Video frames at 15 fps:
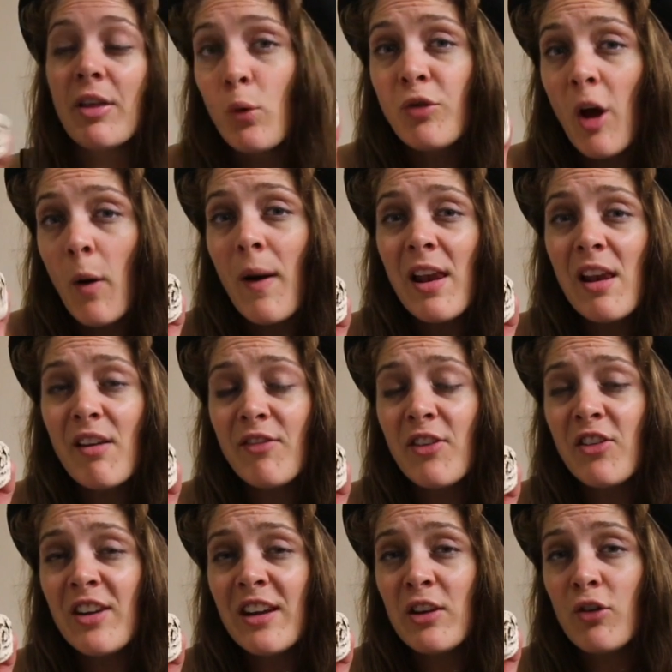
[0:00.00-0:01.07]
Although I love the
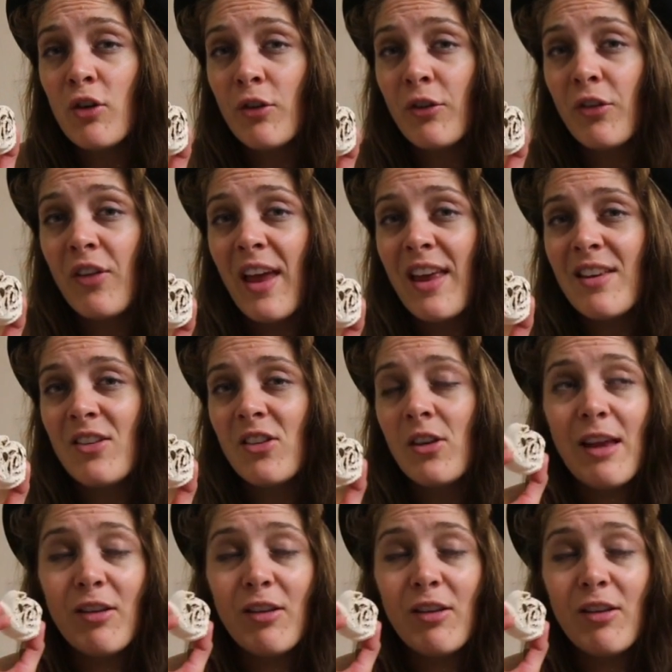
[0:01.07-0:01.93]
Dear John scent,